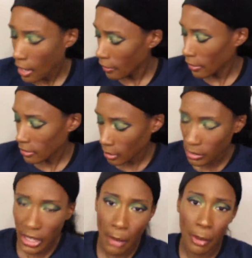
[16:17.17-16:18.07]
and in the
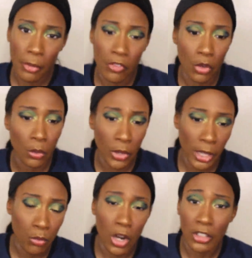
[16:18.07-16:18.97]
summertime I prefer a
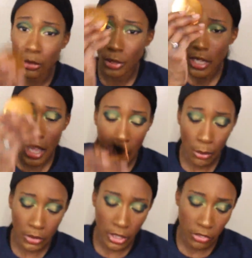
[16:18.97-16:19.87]
red bronzer but
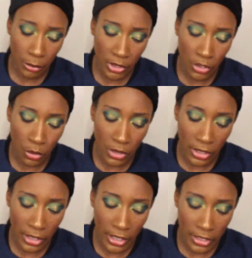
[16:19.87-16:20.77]
I will definitely be
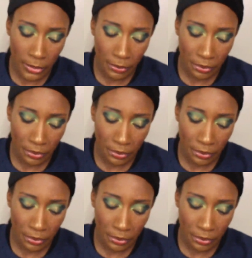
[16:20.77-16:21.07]
using this